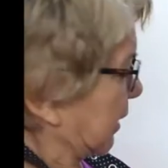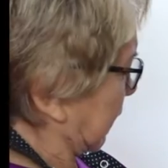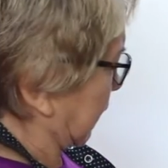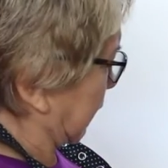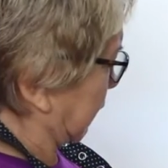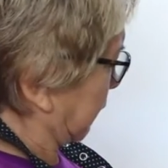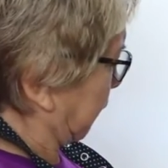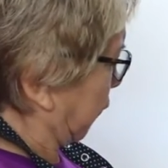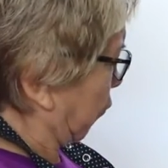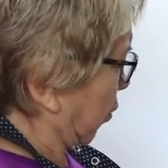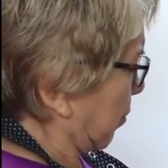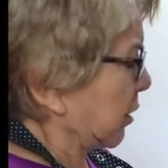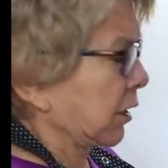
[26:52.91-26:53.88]
in the
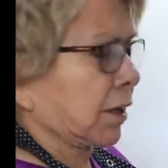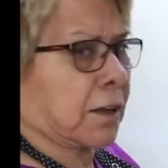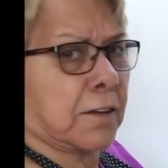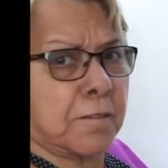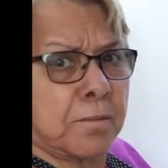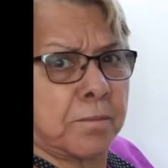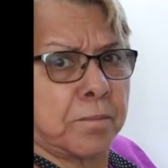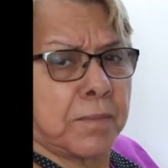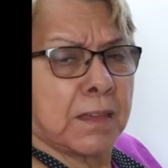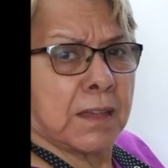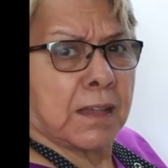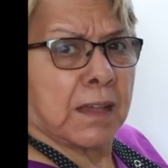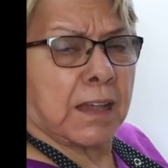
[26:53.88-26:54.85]
formula,
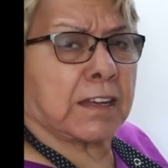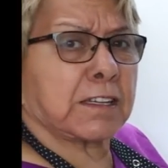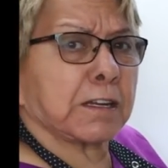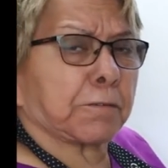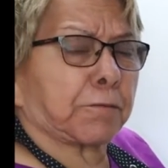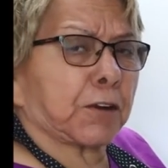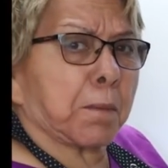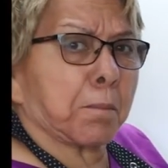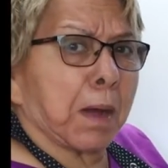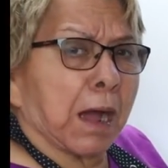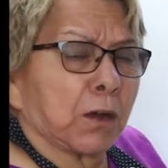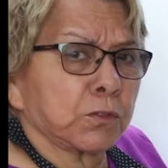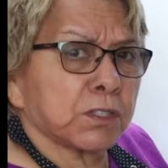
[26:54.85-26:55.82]
in different
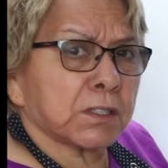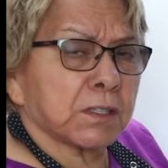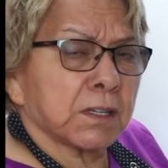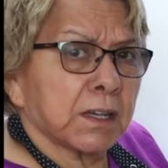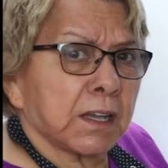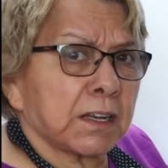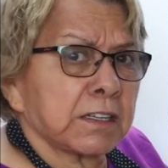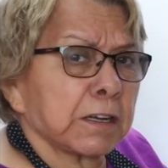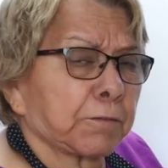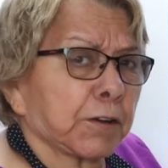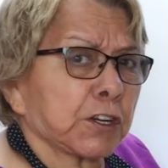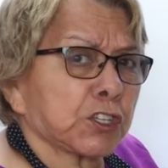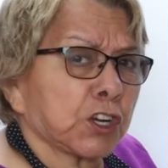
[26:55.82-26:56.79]
amounts, in
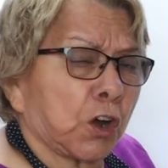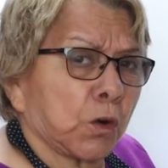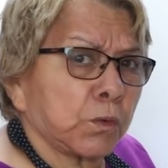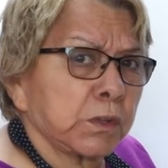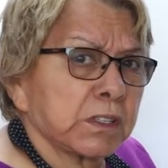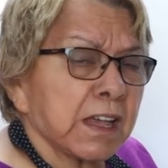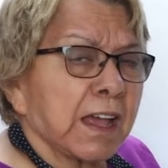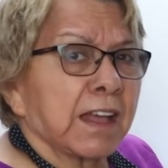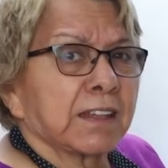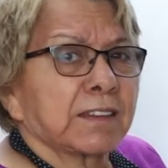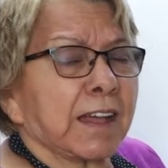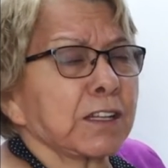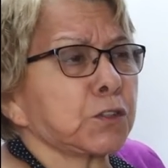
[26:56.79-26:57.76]
different tones.
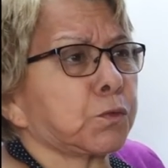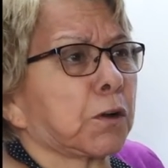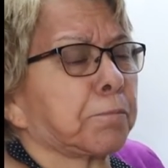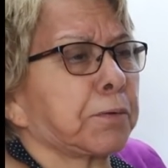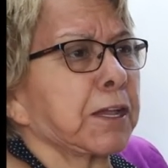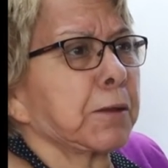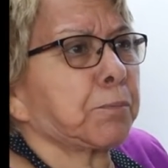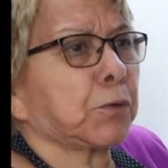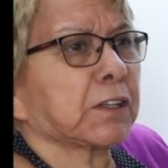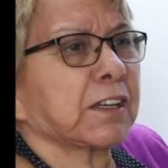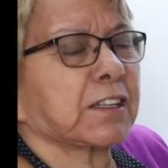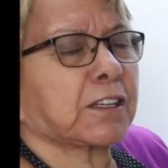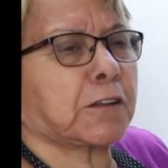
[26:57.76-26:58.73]
That's where people
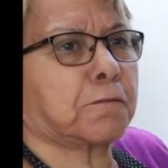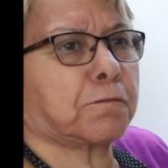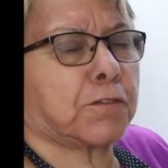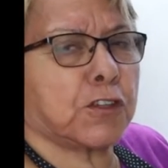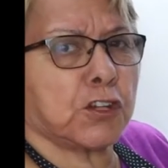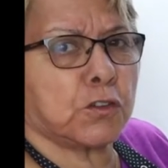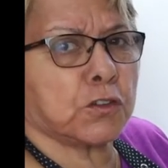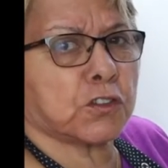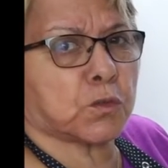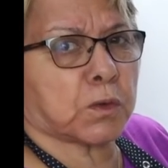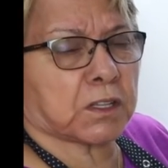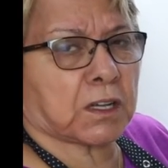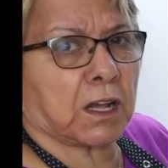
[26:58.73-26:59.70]
get confused
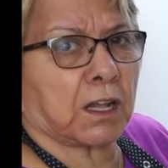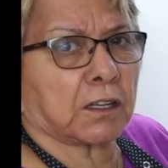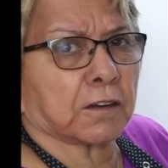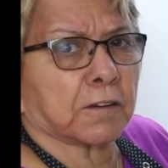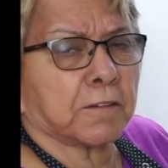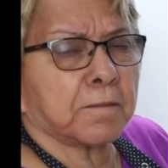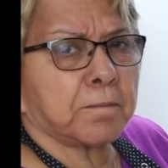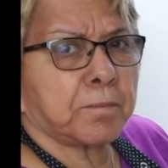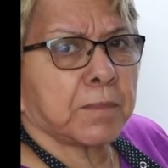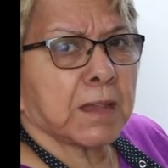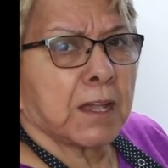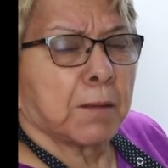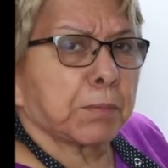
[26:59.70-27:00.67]
with color.
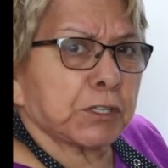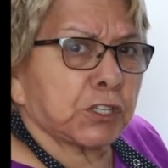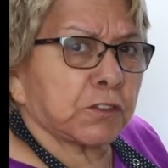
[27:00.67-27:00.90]
But